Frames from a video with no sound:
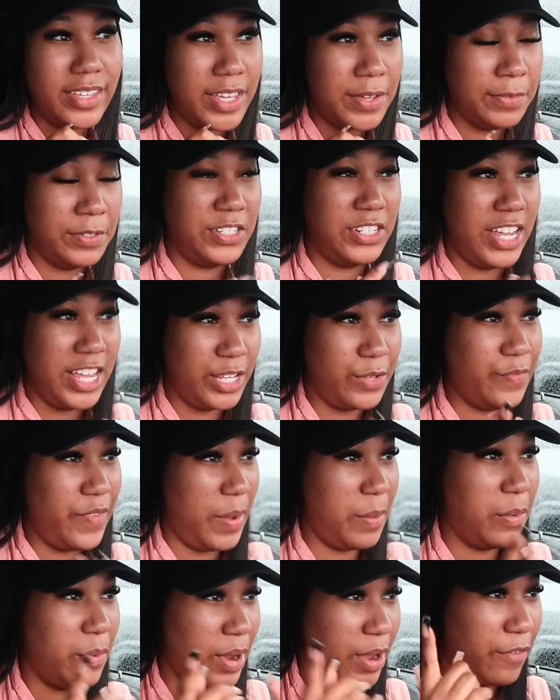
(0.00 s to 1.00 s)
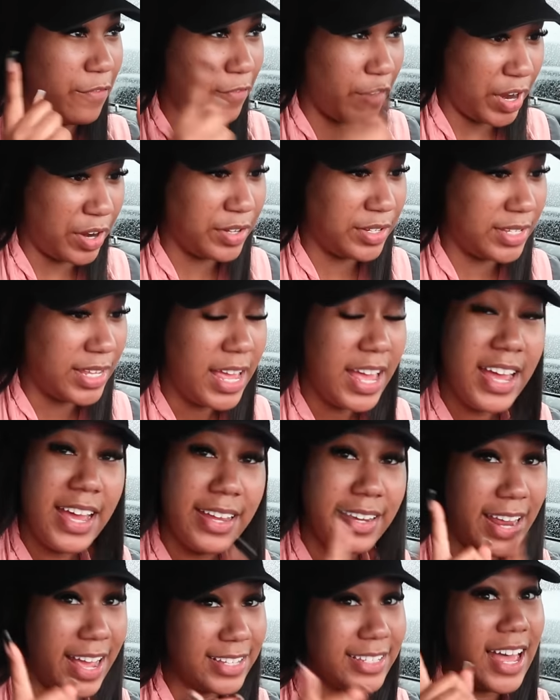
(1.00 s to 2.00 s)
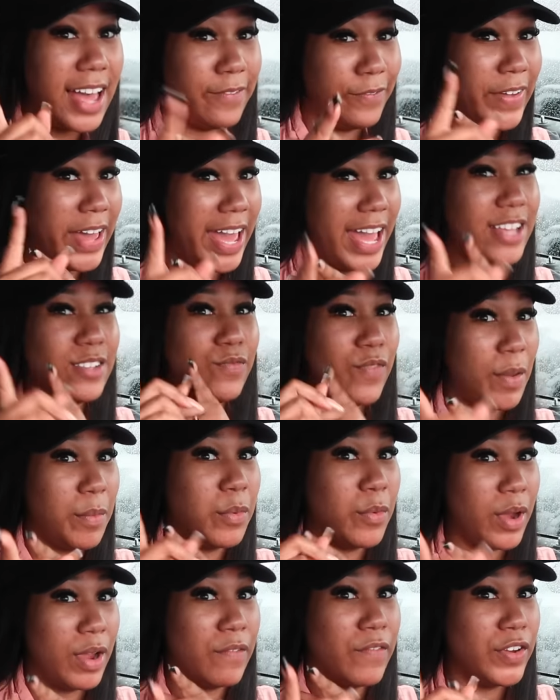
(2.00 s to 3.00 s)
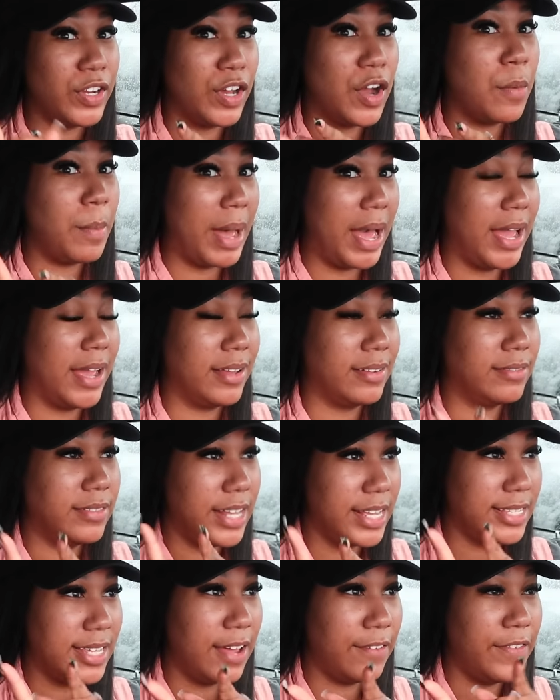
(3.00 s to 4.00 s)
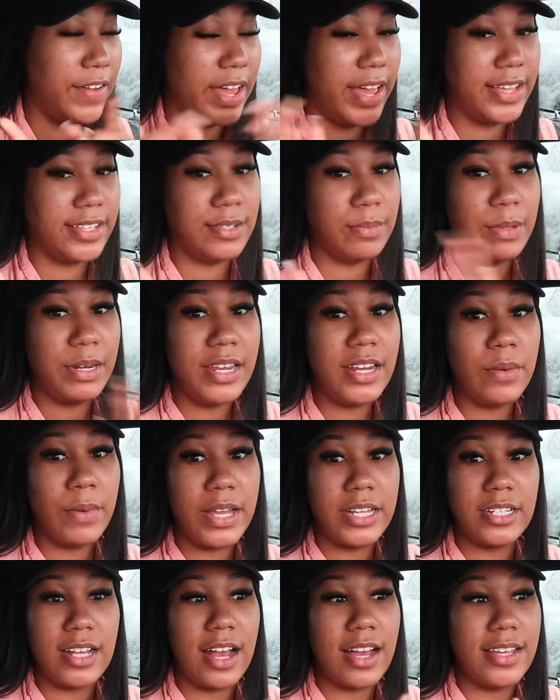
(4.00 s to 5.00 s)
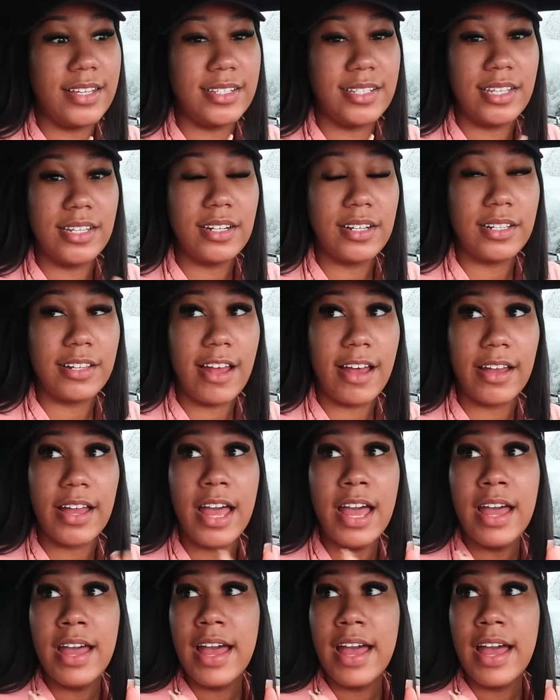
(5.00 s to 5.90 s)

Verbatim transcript: It was just February 1st. That's how fast February finna go by. That's how fast. But anyways, y'all, it's 10 o'clock.